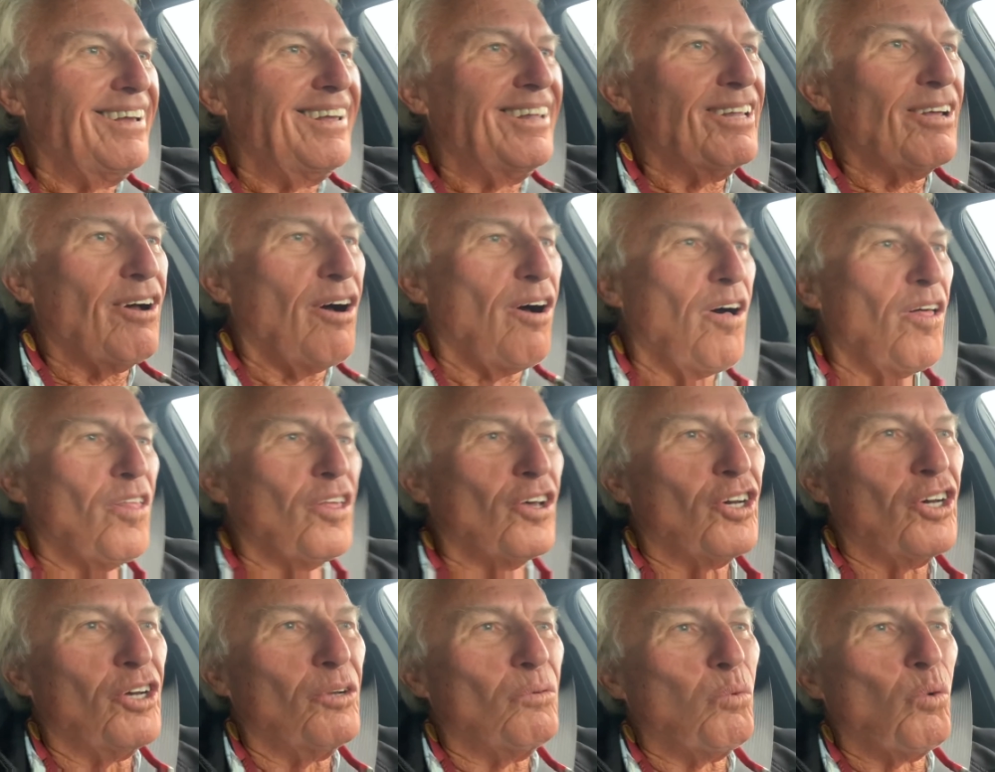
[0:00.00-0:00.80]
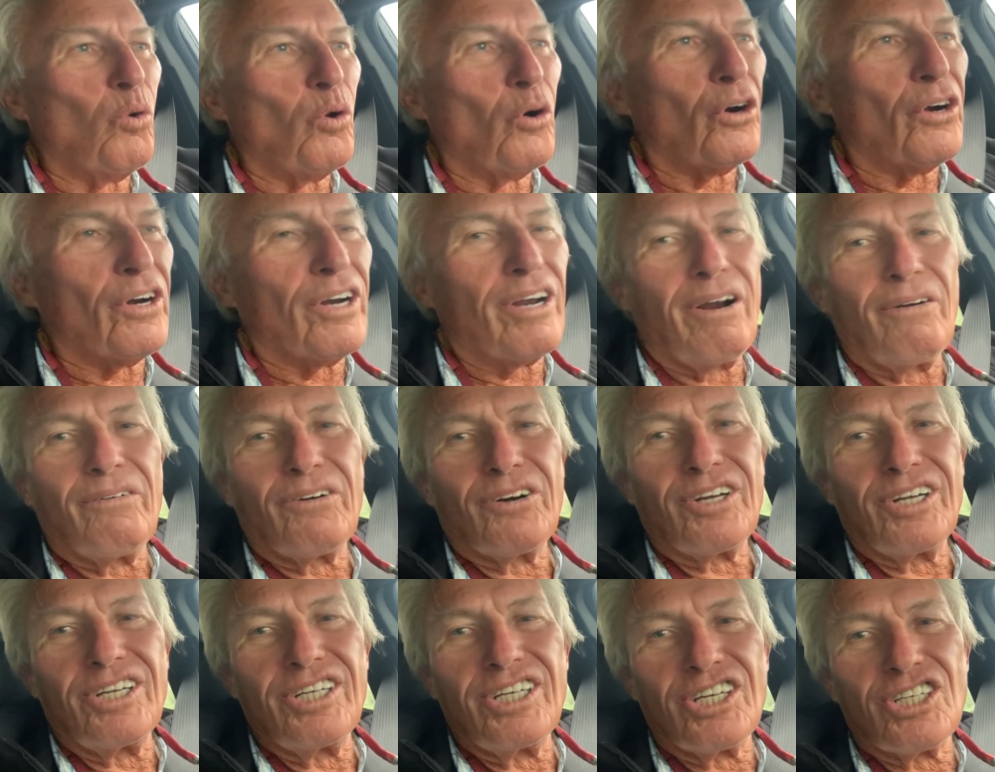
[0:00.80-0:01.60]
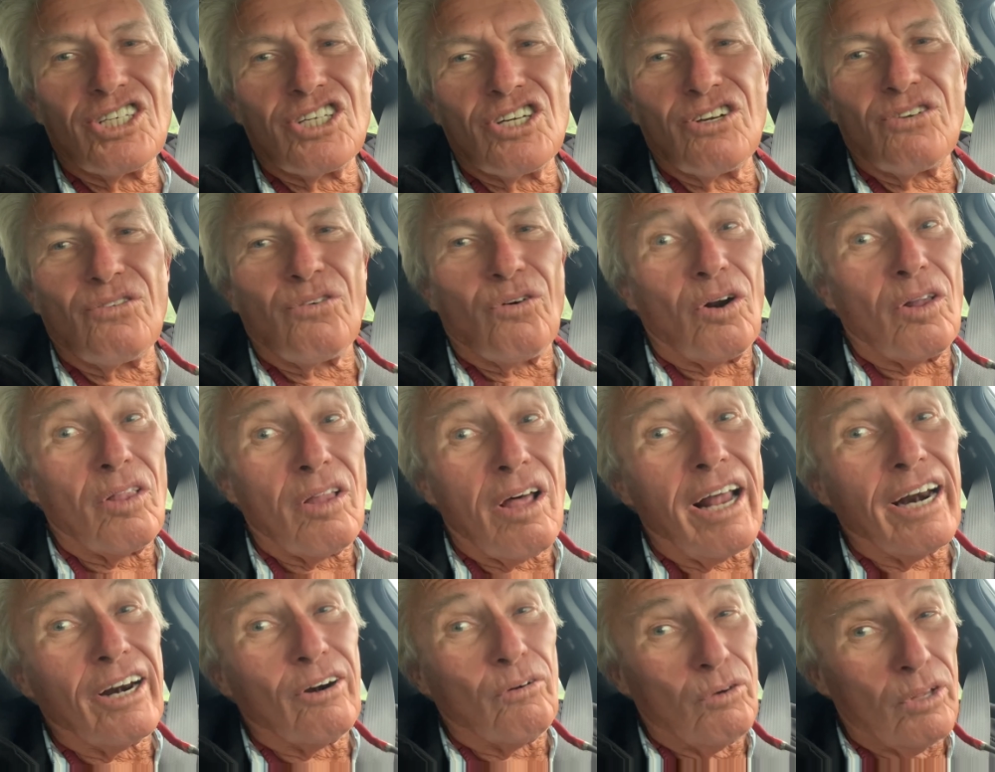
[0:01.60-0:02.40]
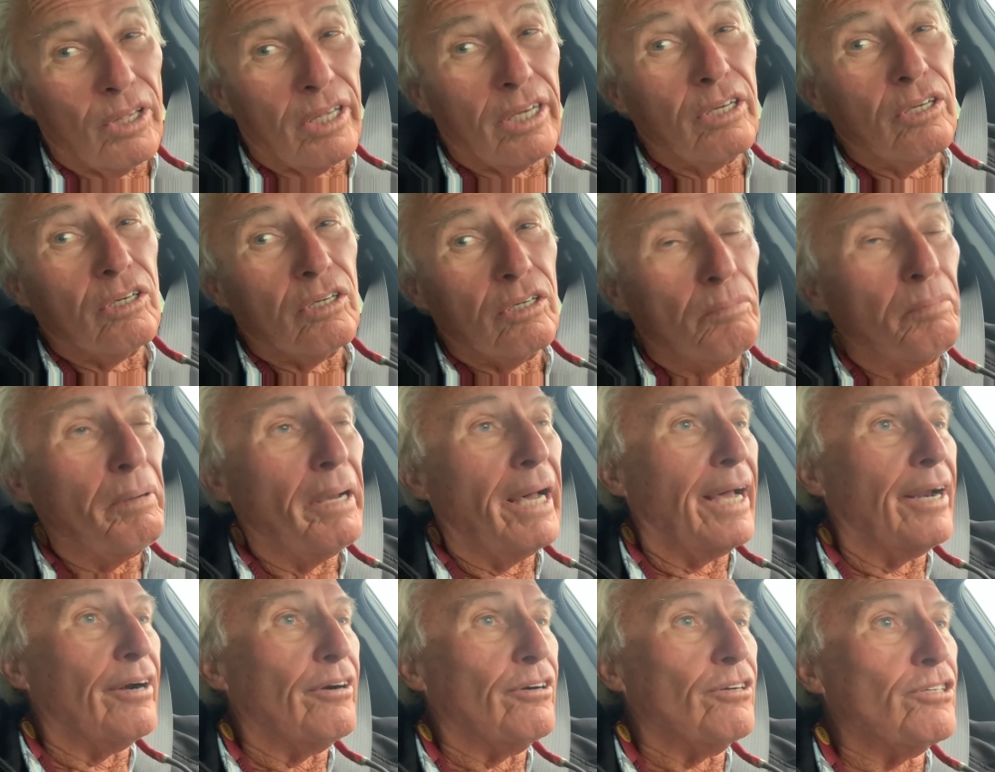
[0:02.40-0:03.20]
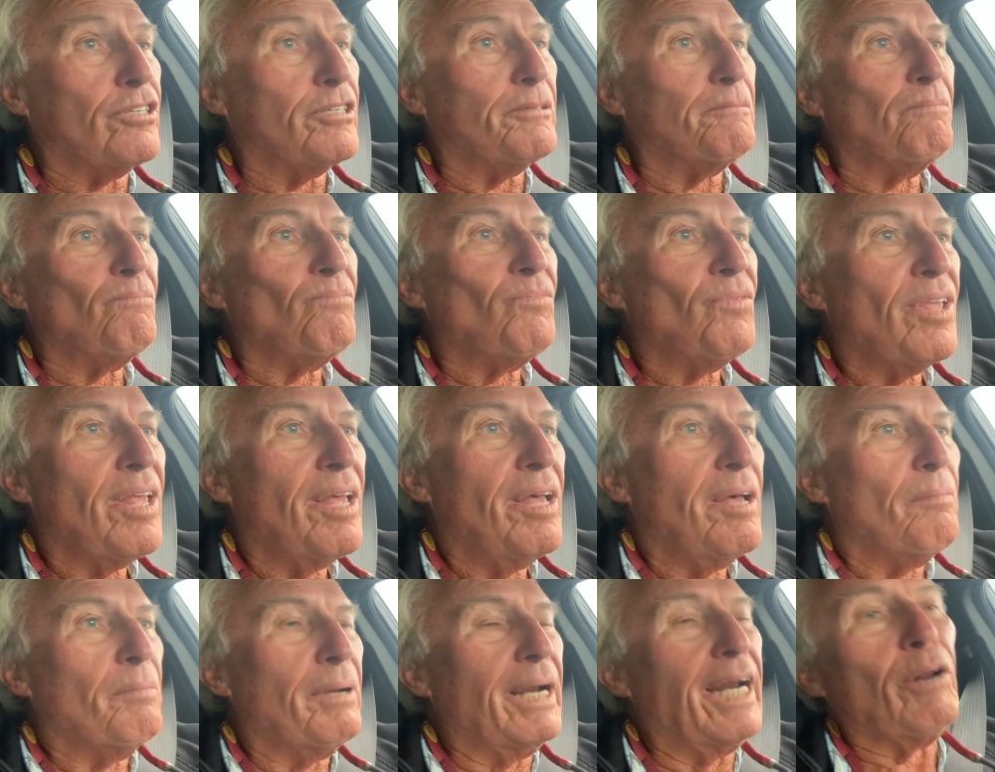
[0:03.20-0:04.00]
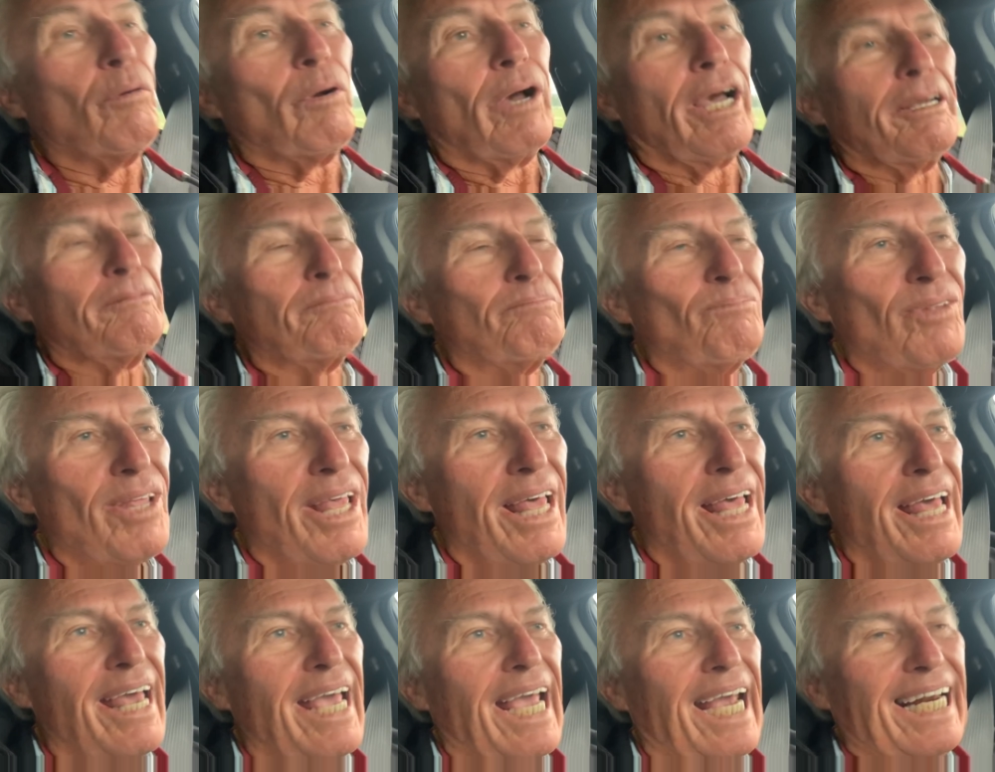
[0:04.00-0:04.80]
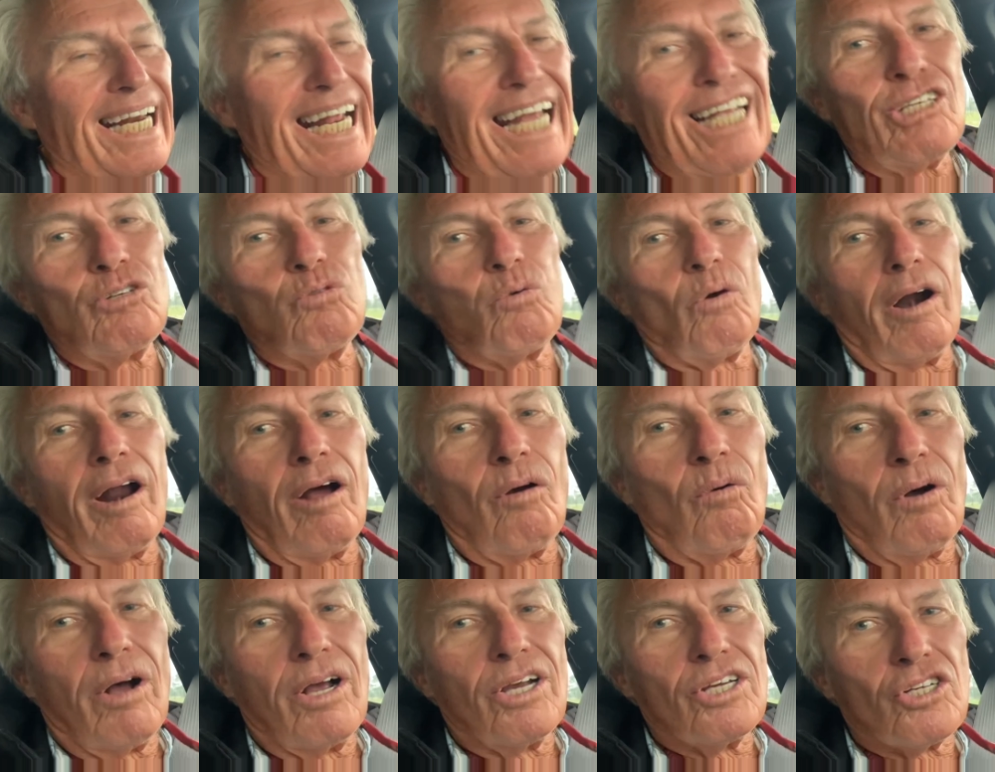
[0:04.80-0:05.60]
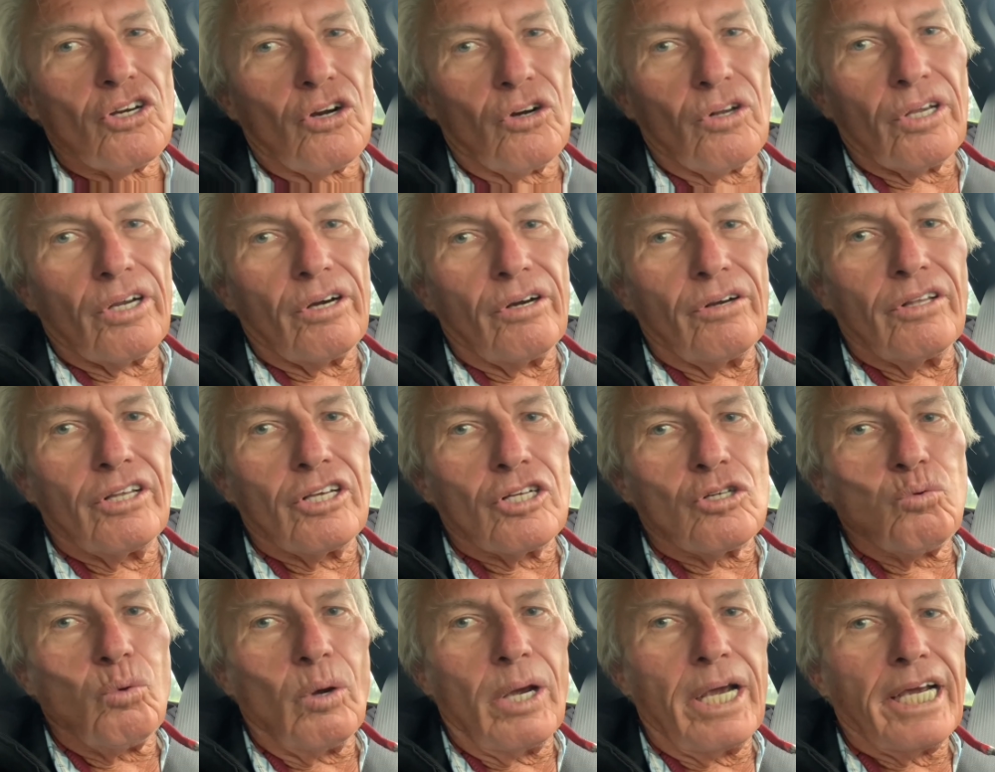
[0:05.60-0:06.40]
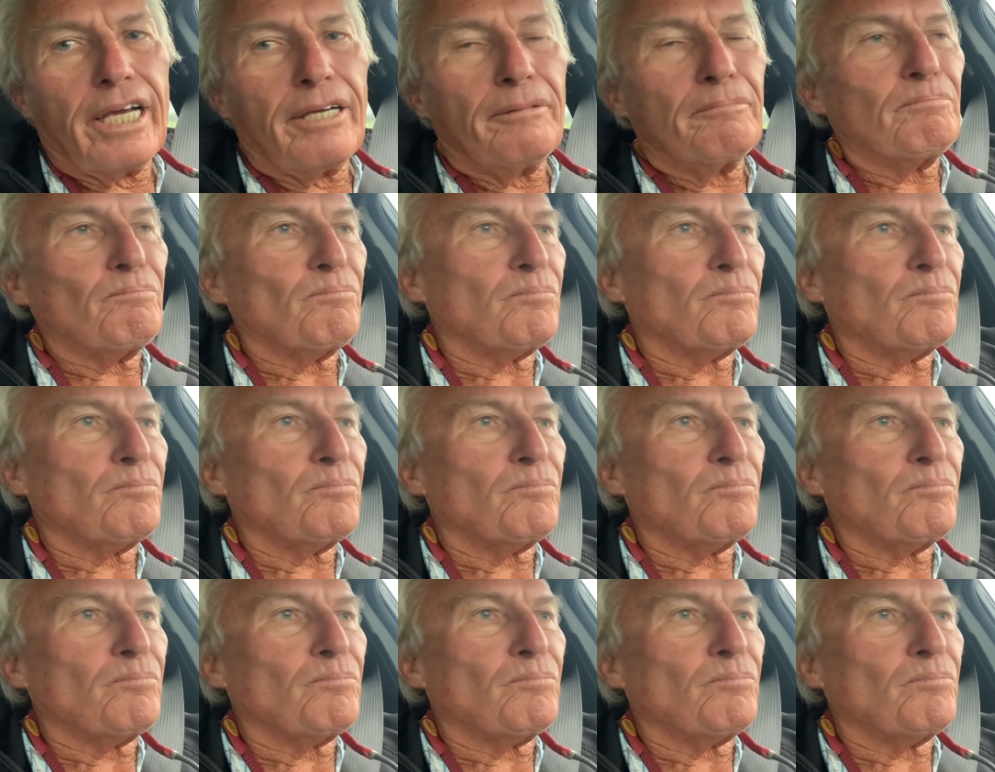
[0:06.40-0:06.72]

the, all the good water and cover conditions for a lot of really good patterns. But anyway, and that's where I was earlier this week.